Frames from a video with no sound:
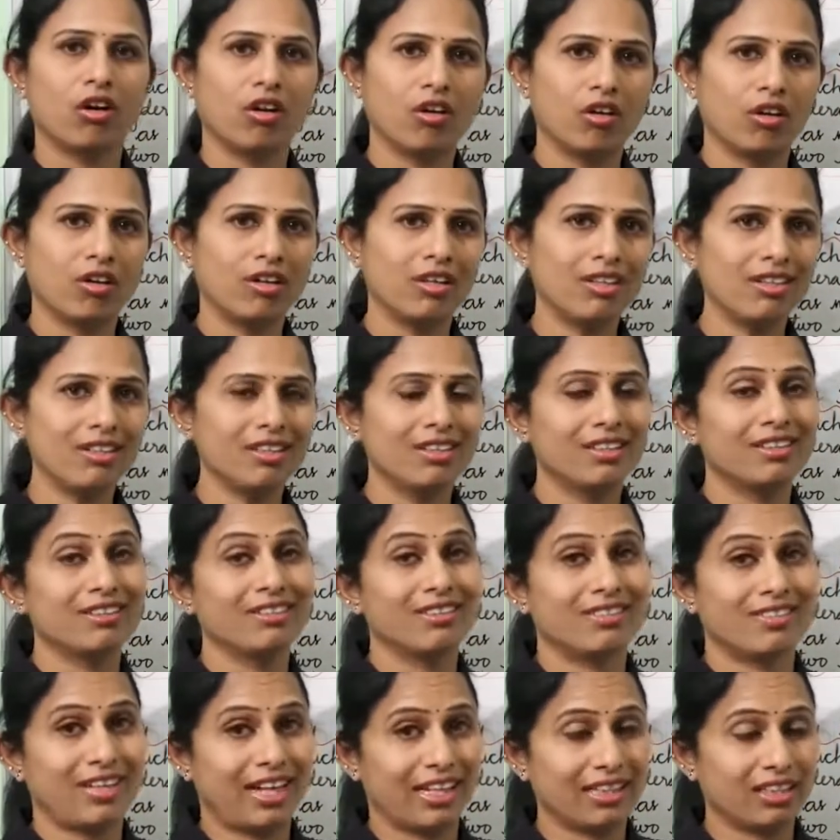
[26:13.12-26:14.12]
or
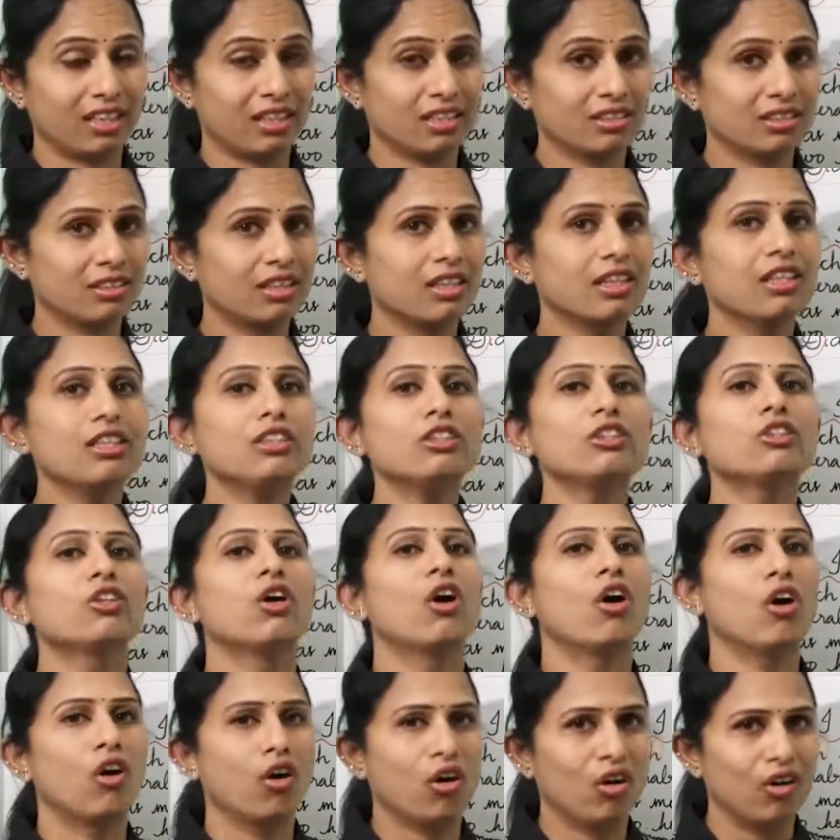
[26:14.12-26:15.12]
the writing skills
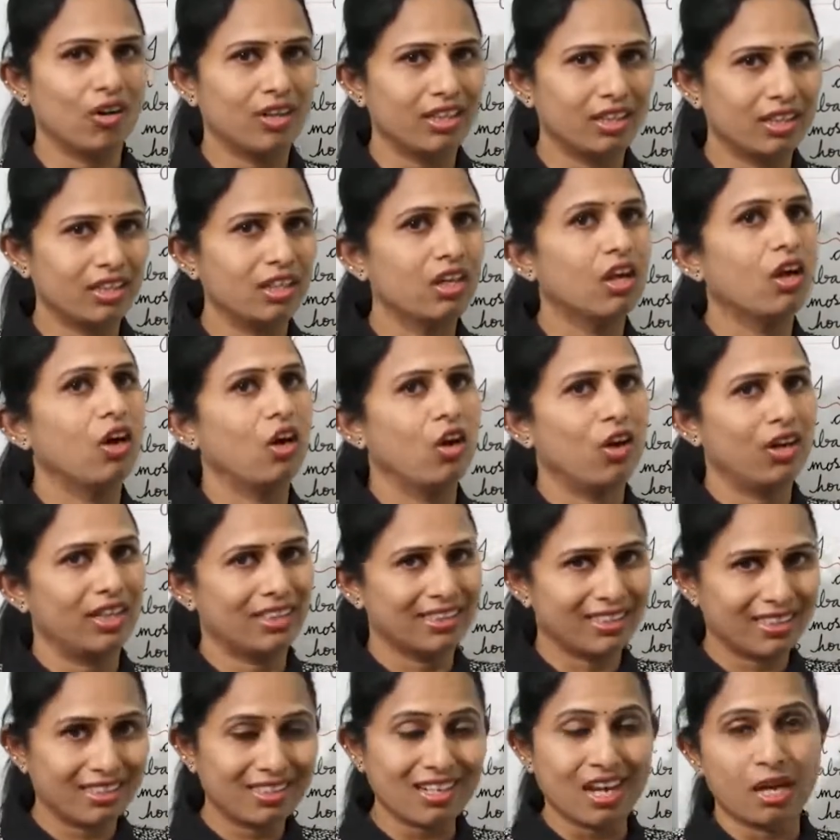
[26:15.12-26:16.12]
or
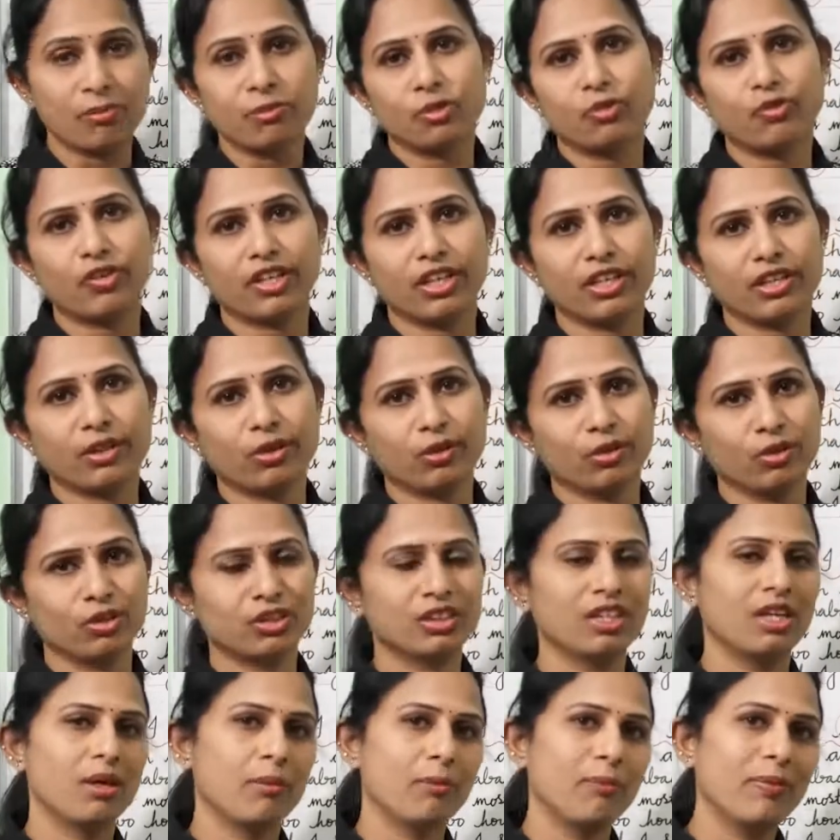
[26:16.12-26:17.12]
on grammar videos,
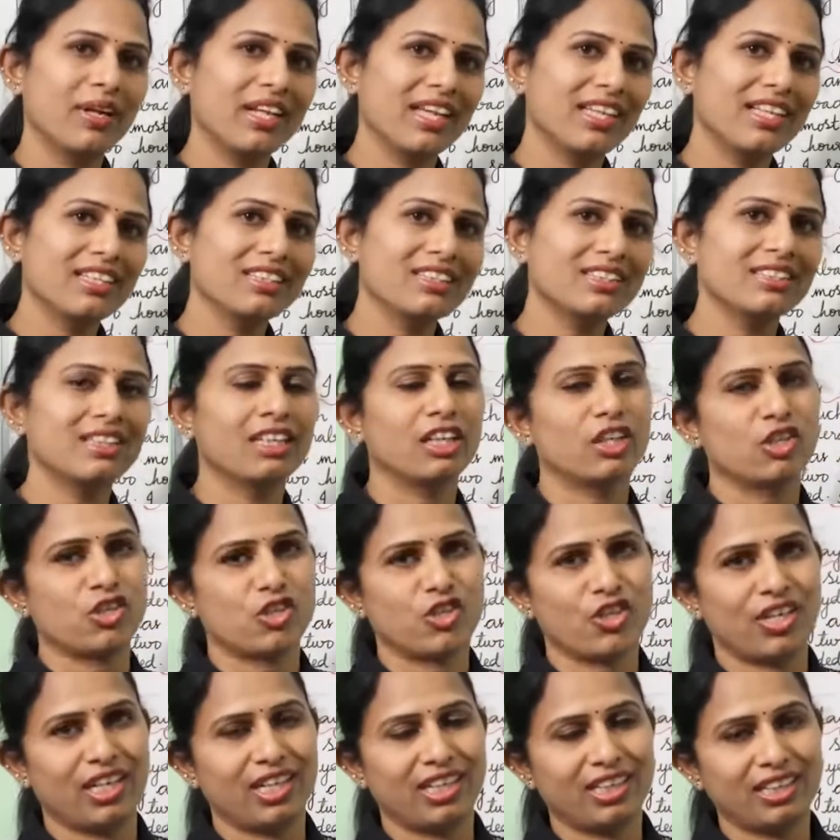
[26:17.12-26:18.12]
please
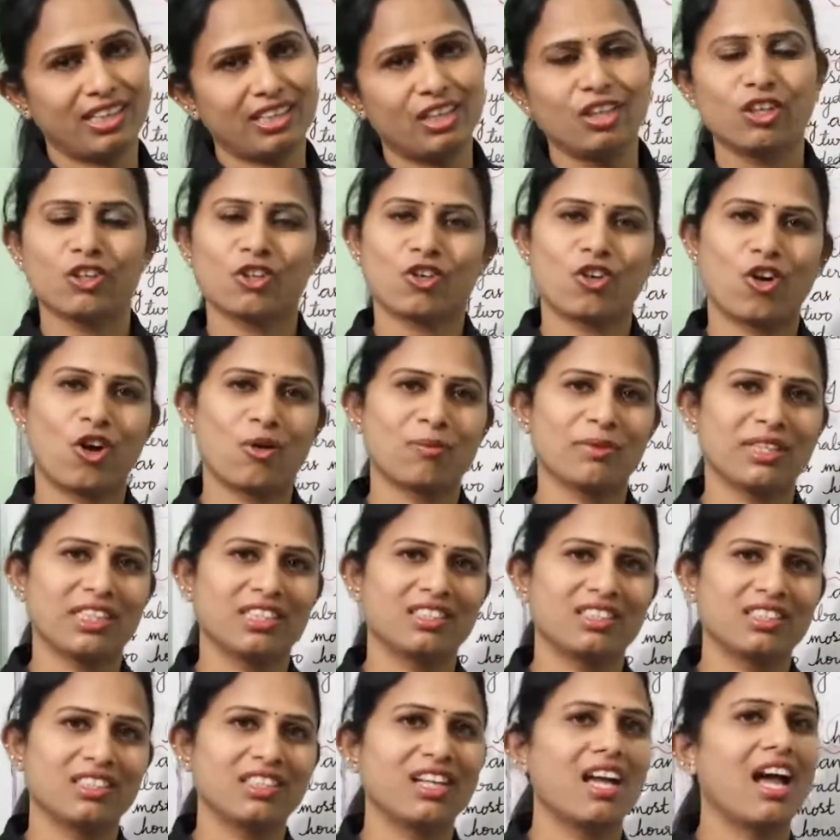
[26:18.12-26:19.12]
share,
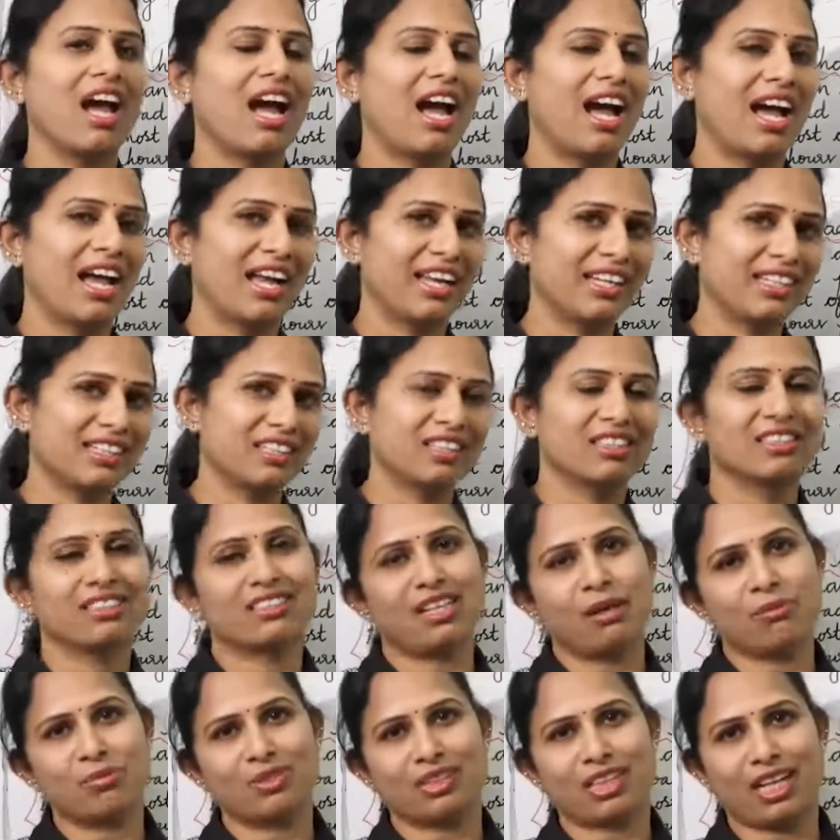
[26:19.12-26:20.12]
comment and
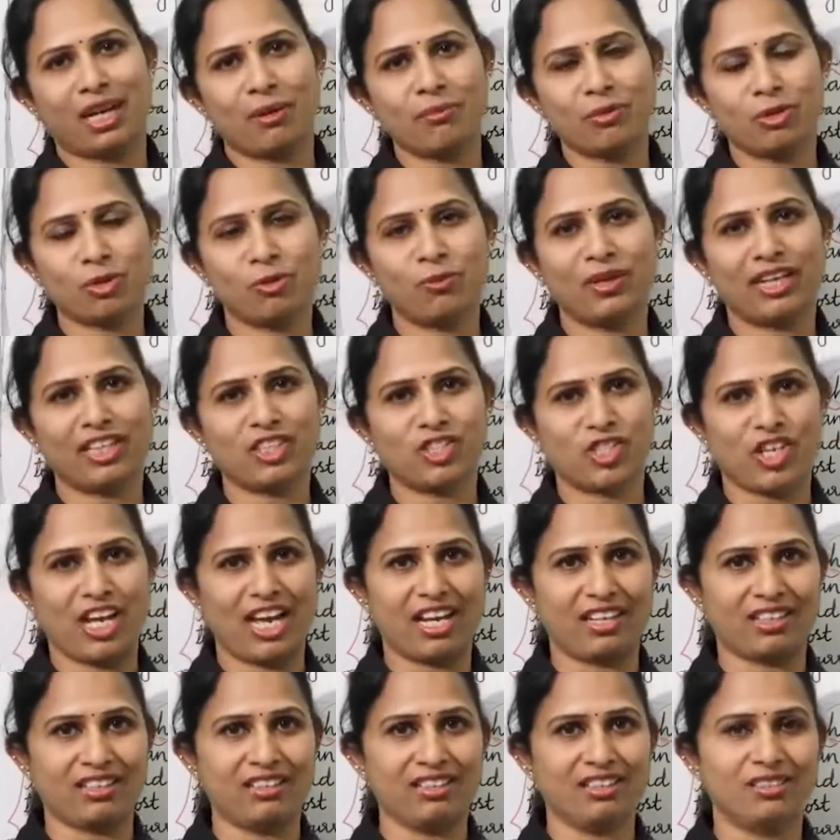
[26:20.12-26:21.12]
subscribe to my
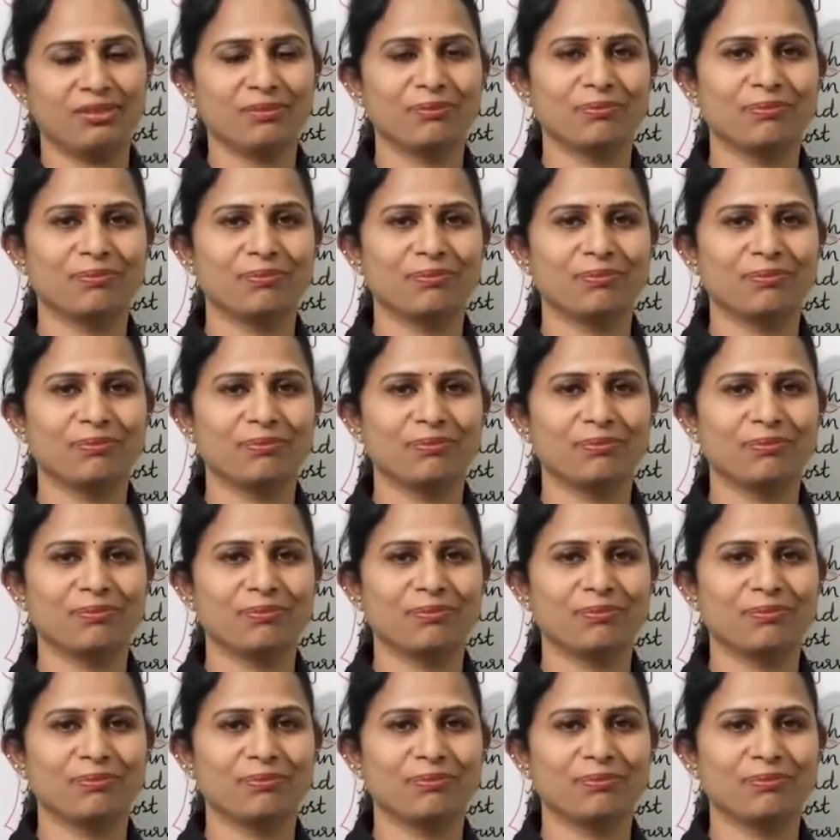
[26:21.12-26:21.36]
channel.